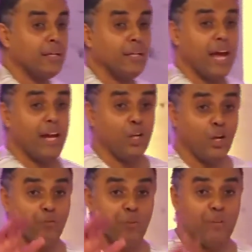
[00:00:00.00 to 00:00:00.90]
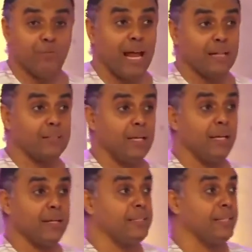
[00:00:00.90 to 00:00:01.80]
A lot of evil has
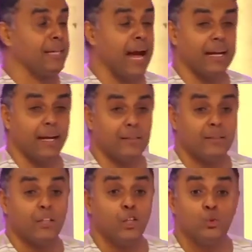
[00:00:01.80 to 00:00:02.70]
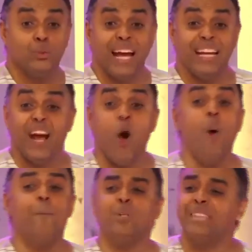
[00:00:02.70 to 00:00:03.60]
increased in Ghana. Today, they,
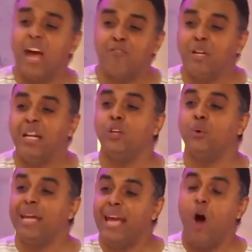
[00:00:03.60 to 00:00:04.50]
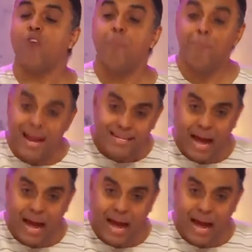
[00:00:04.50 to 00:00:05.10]
almost every day you hear of murder.